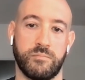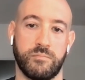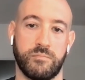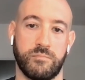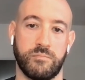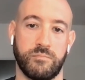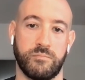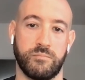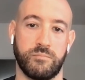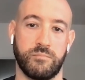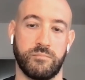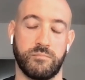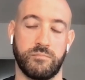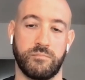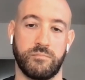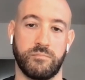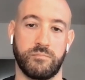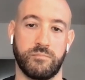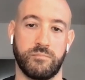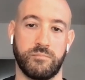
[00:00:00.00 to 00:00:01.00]

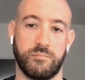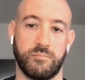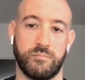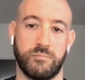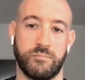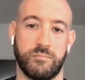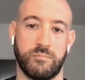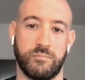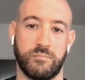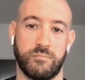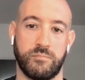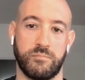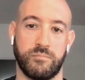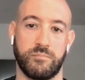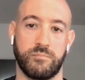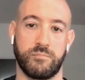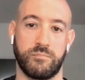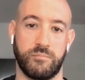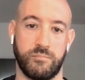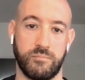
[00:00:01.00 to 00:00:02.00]

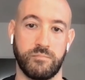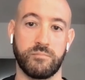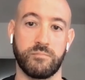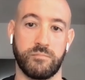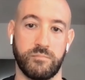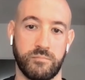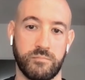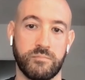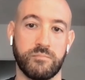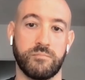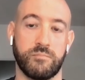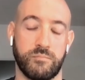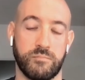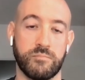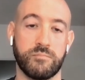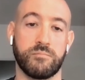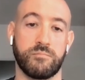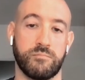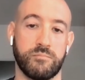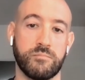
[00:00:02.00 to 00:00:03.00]

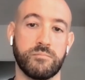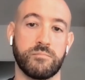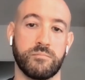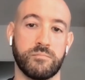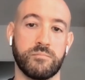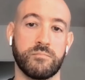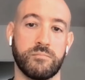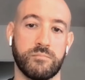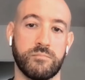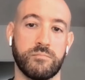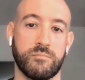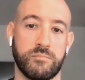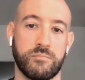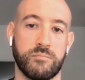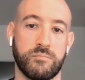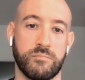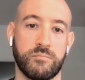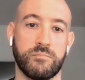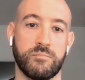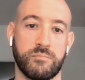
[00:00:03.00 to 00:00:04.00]

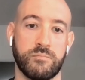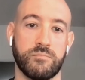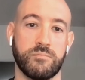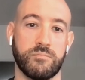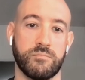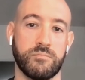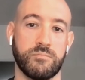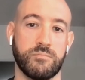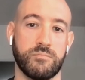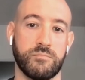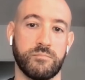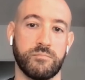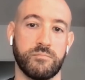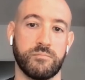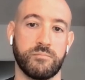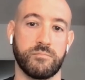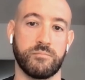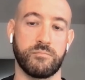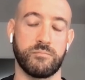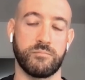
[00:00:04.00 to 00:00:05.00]

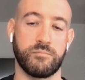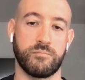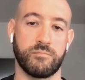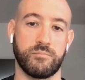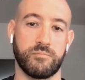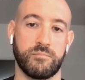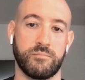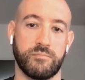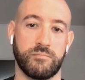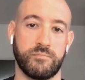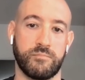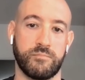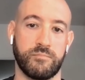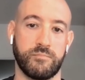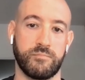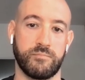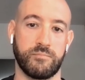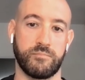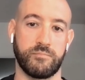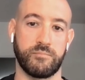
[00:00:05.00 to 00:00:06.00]

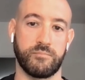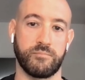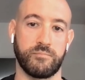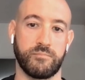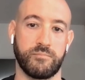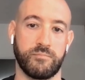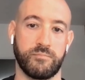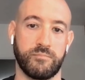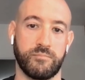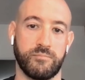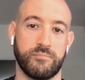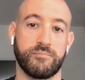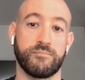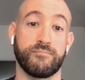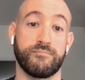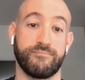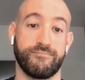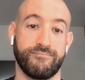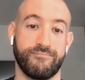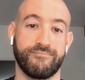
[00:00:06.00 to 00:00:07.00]

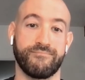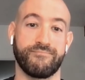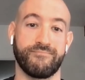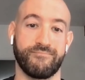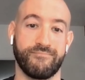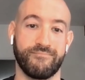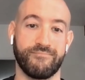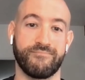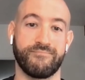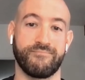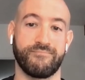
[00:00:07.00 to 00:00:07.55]
(not speaking)